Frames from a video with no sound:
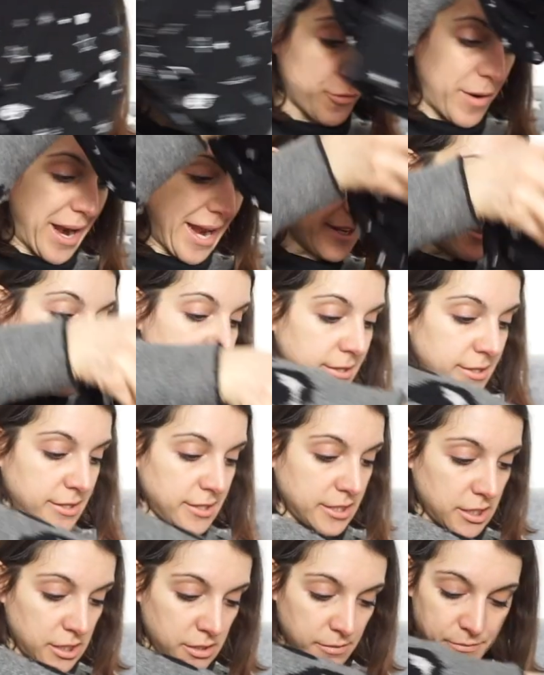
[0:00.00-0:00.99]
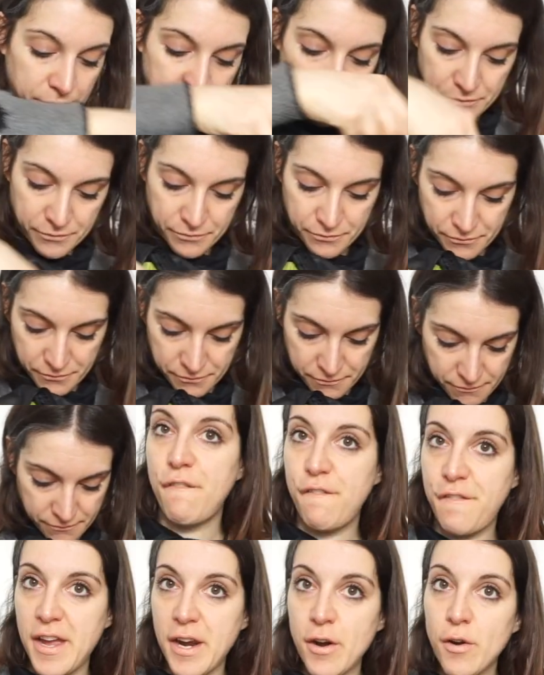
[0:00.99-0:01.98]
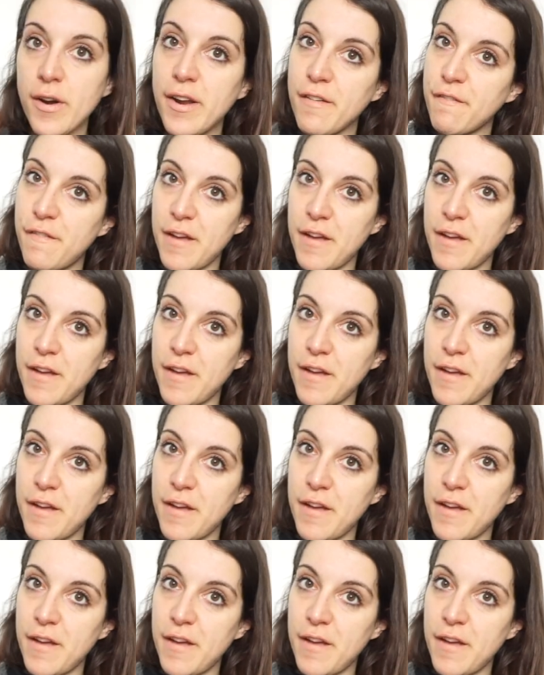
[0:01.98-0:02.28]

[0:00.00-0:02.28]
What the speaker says: dress, very,